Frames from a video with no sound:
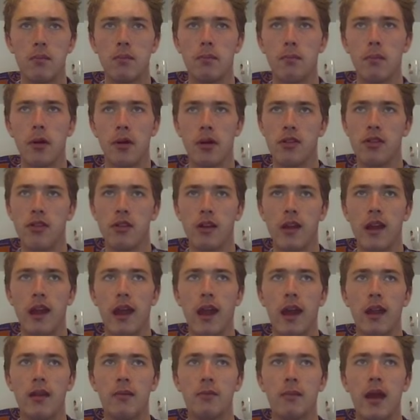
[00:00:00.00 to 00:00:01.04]
person
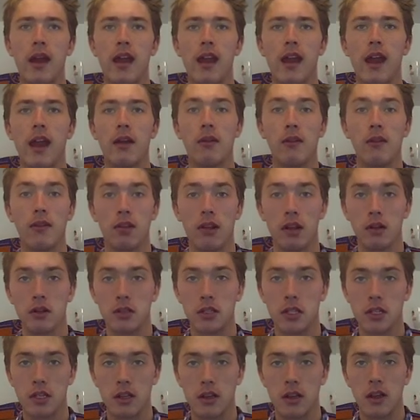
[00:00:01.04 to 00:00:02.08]
can make a
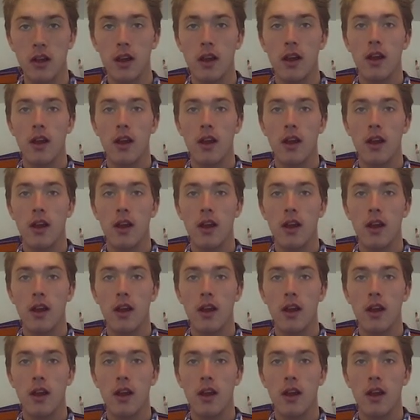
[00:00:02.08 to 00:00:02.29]
revolution